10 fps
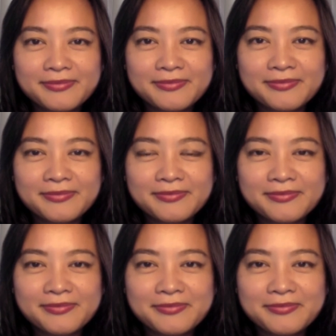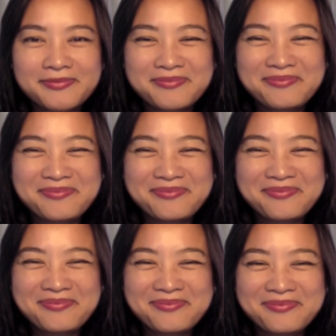
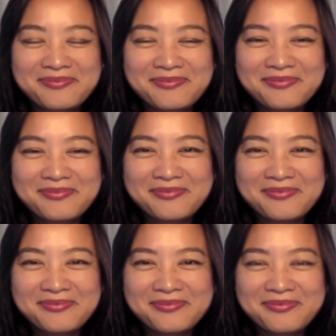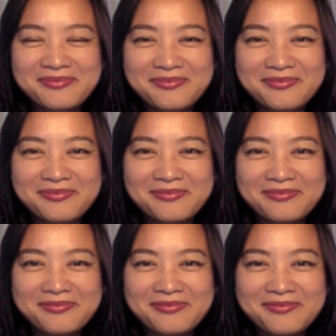
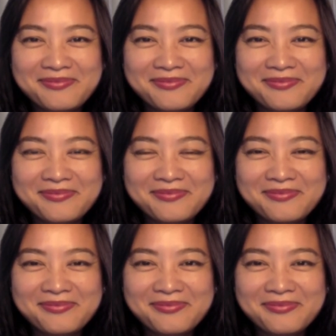(silent)